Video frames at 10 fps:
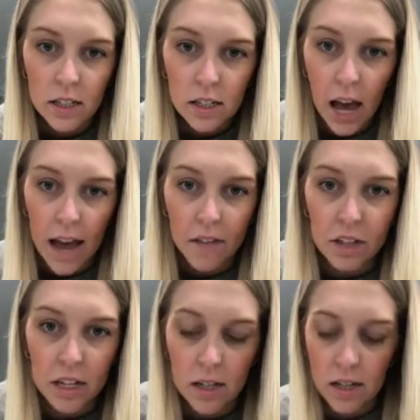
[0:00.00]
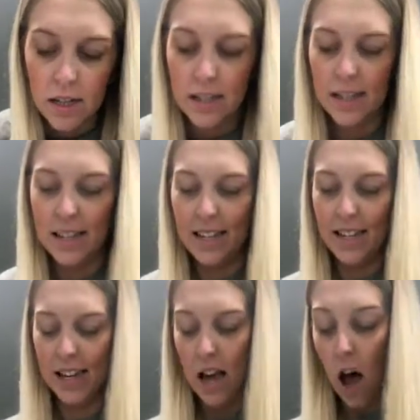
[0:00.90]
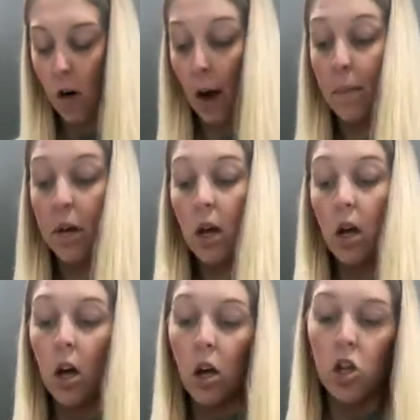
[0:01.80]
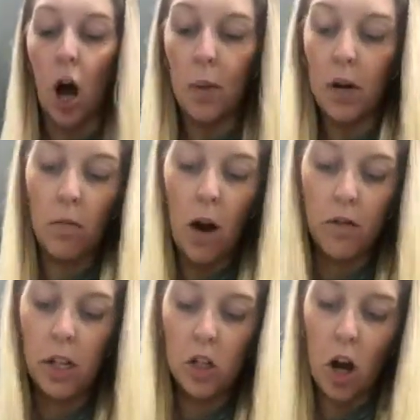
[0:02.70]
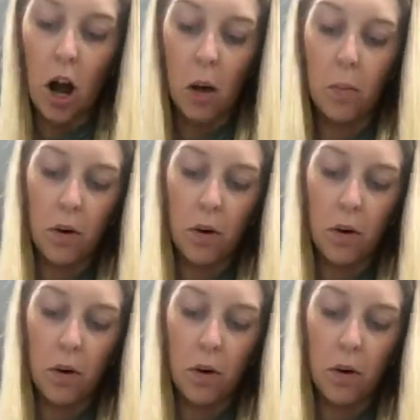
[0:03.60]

Hi Evan. Okay, chopping, roughly chop.